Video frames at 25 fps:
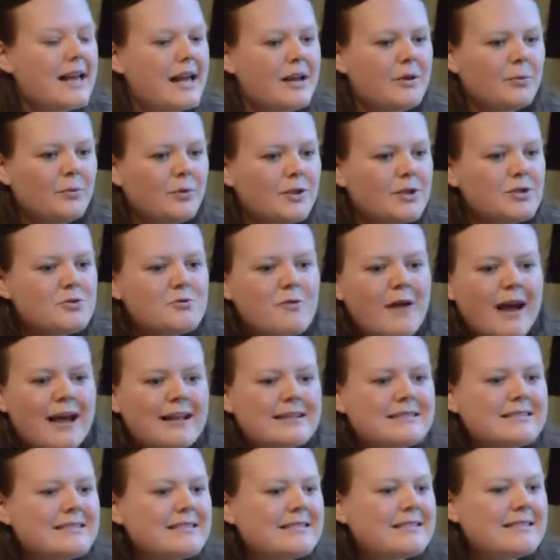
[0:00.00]
and we
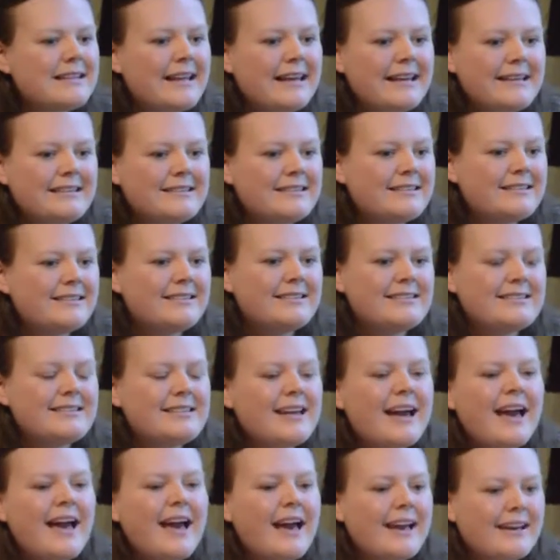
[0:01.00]
translate the
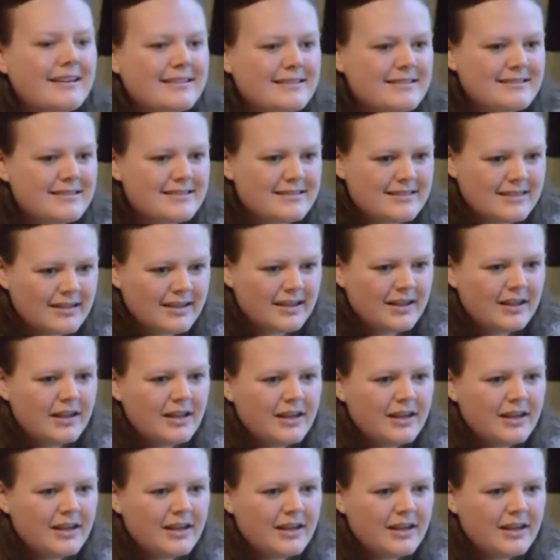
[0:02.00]
text